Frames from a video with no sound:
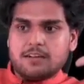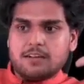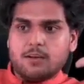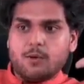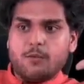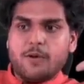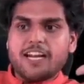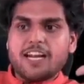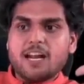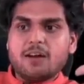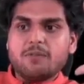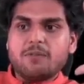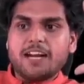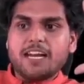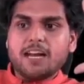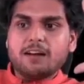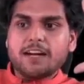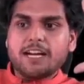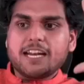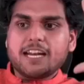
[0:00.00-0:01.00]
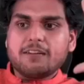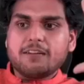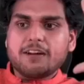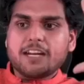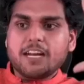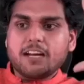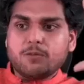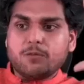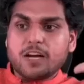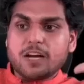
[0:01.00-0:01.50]

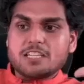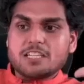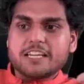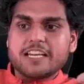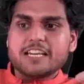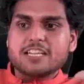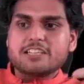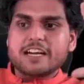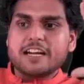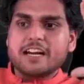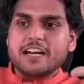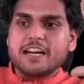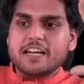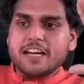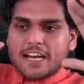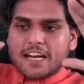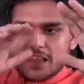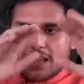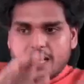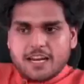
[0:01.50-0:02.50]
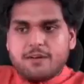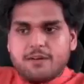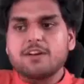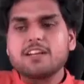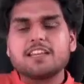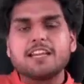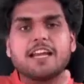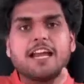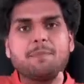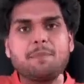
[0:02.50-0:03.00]
Waiting. First key is generated and then
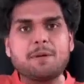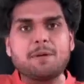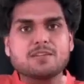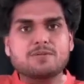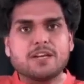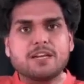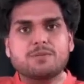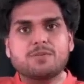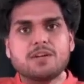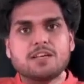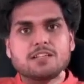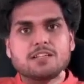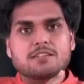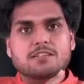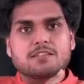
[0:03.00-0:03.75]
everything happens very fast.